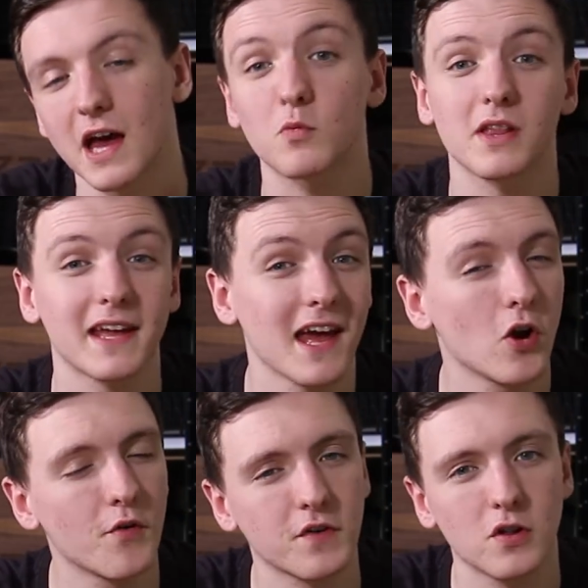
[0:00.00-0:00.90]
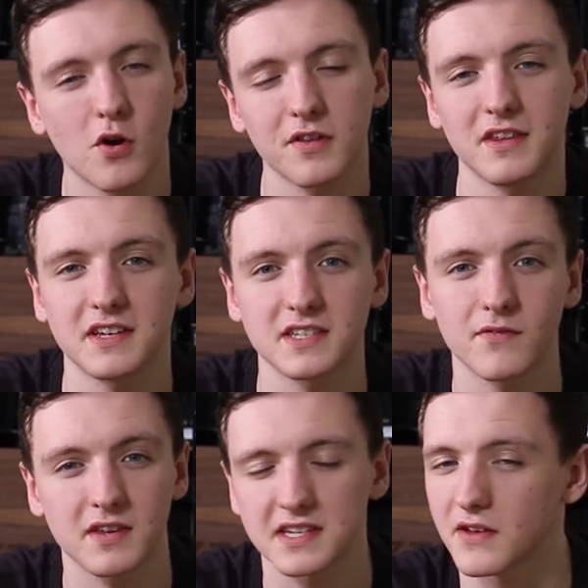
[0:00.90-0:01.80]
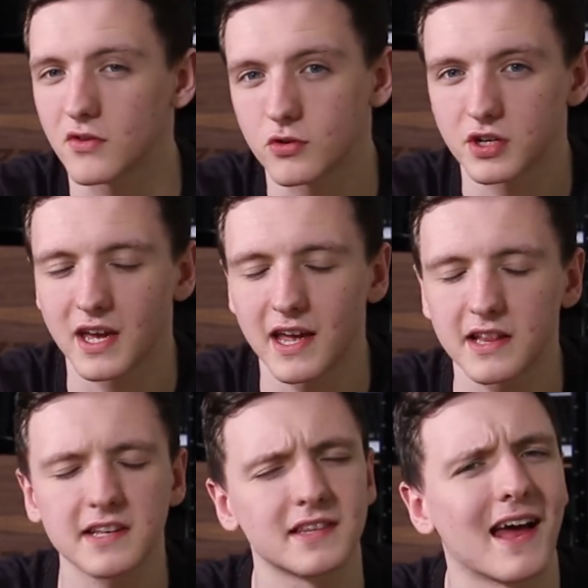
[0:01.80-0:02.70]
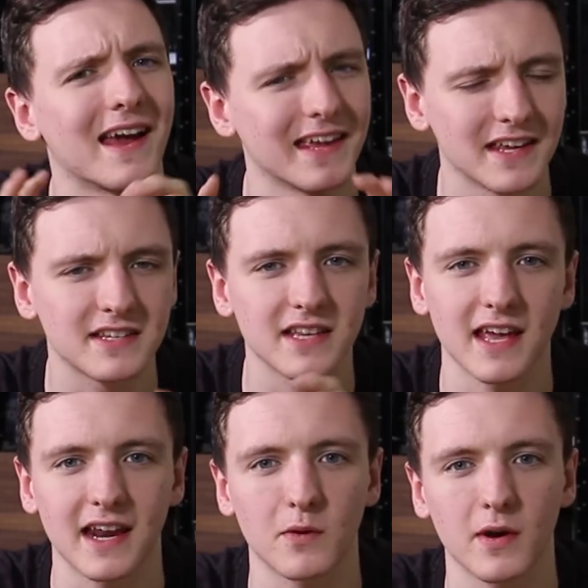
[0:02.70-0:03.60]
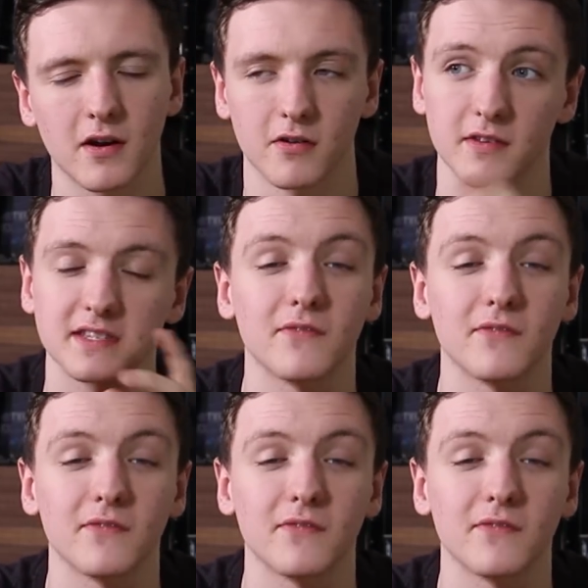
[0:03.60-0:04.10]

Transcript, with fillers: and while I can't overclock the 7700K, at least that easily anyway, or the